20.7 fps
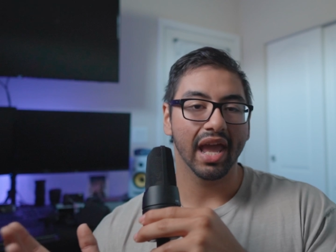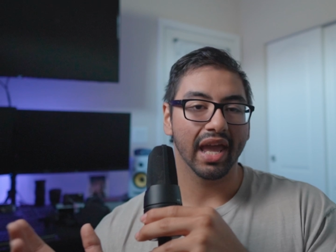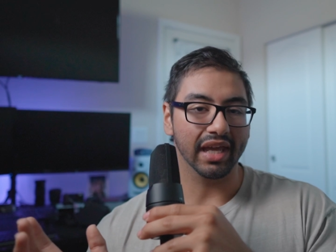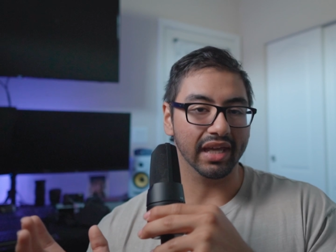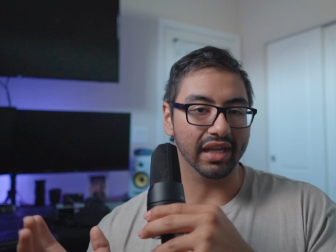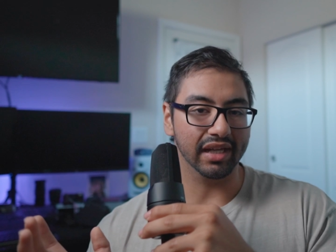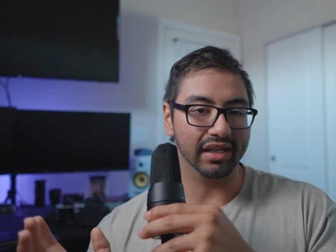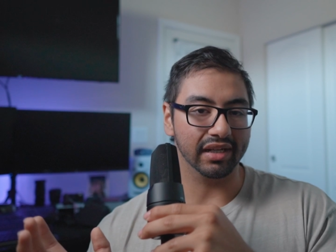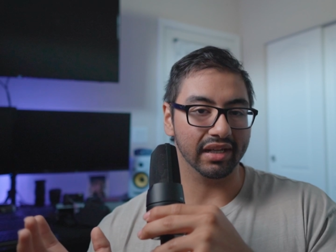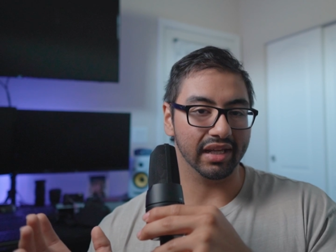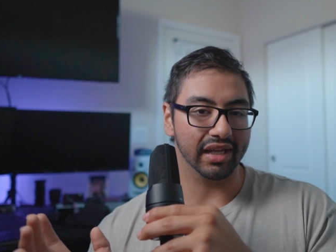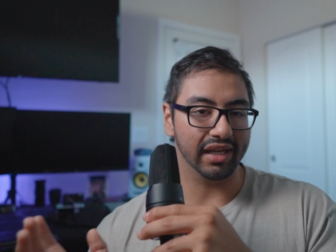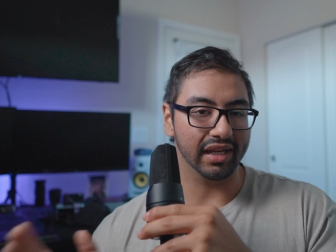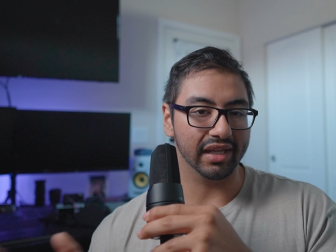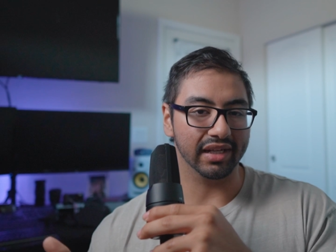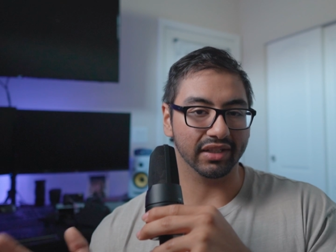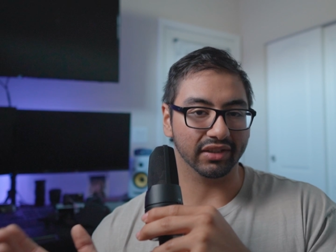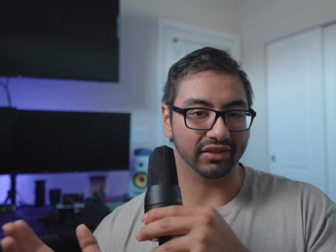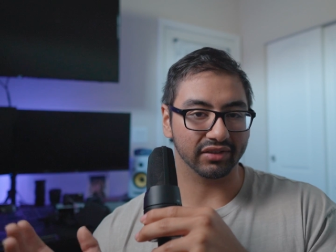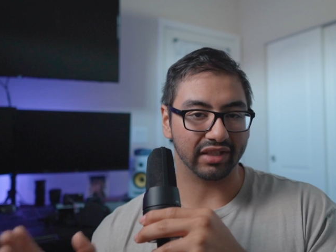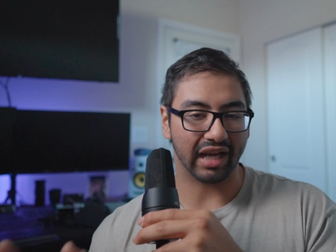and
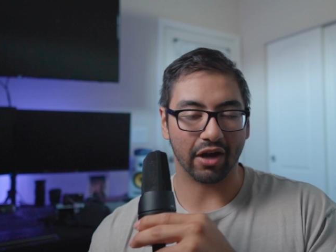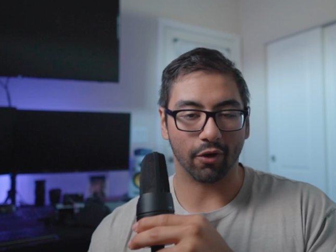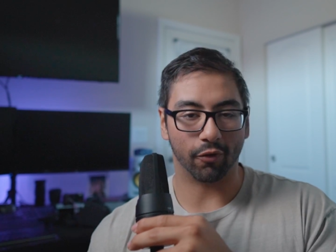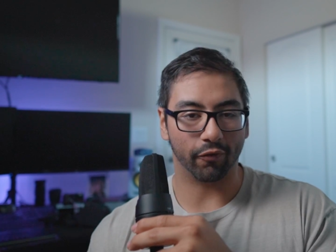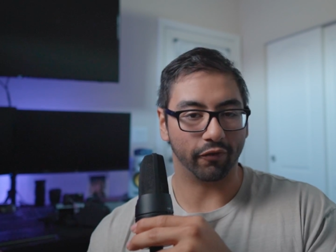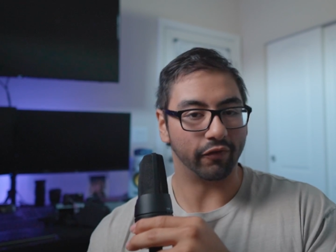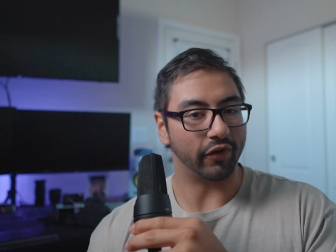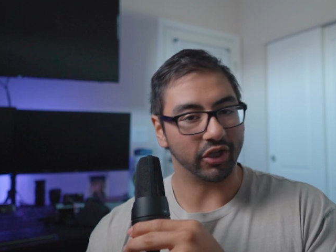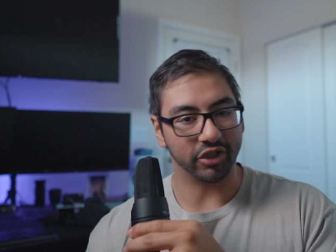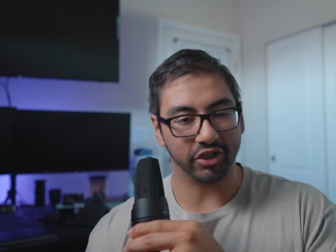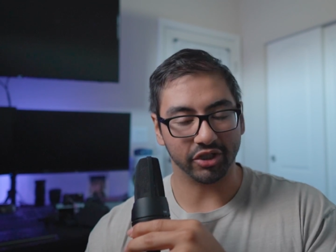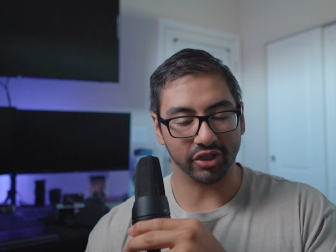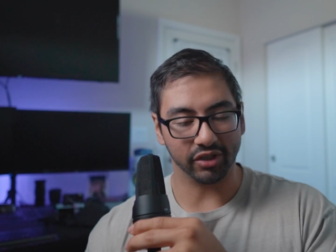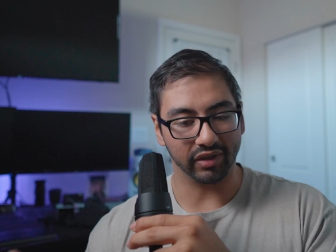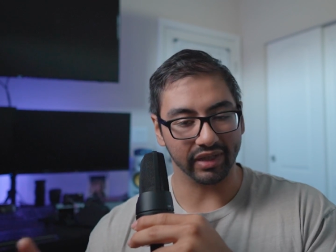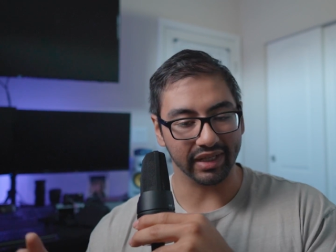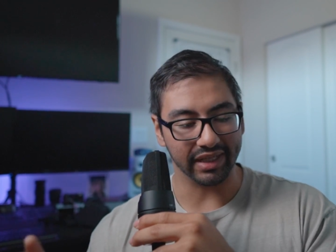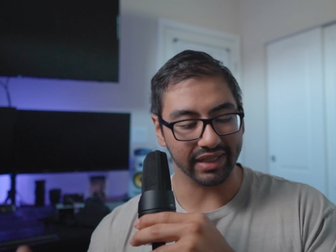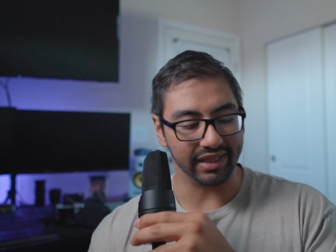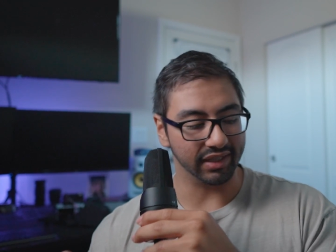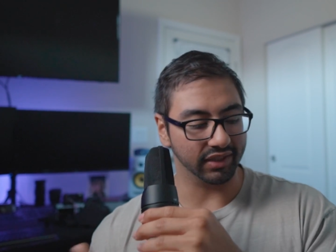it is how
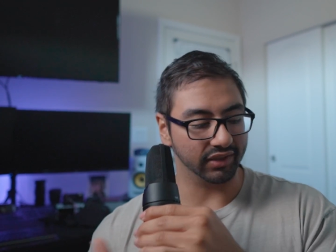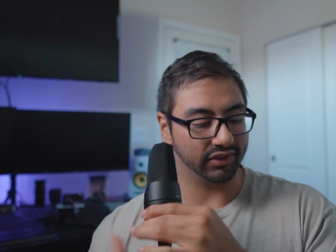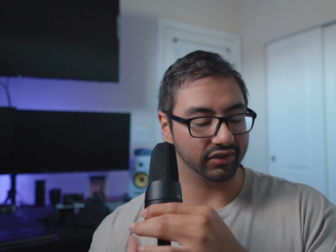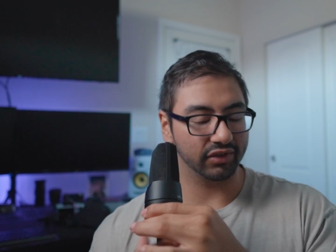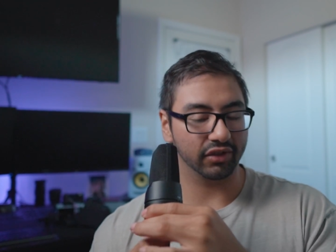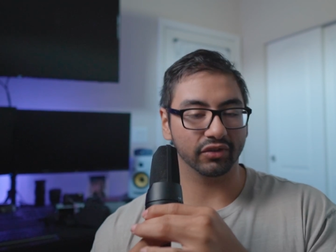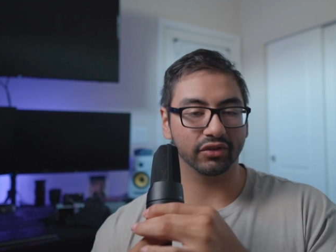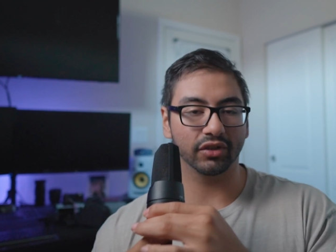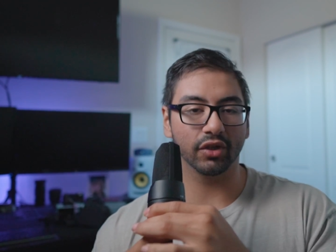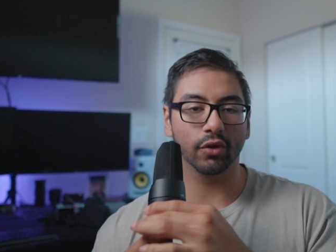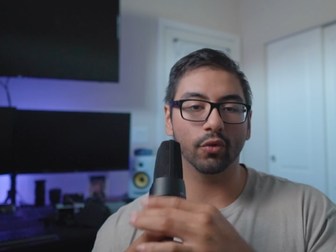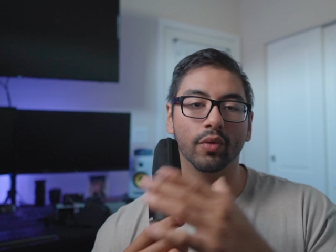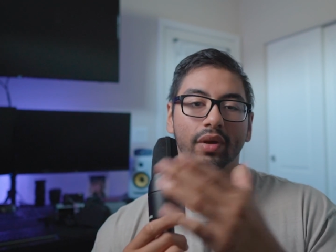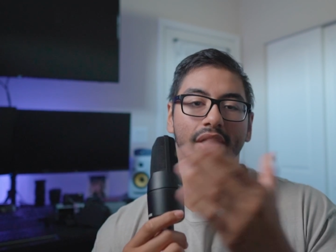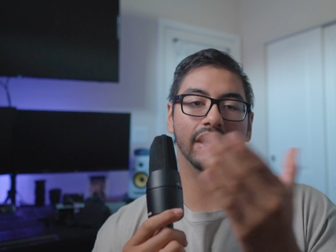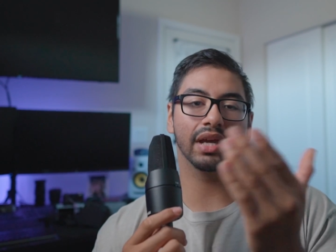functional it is. So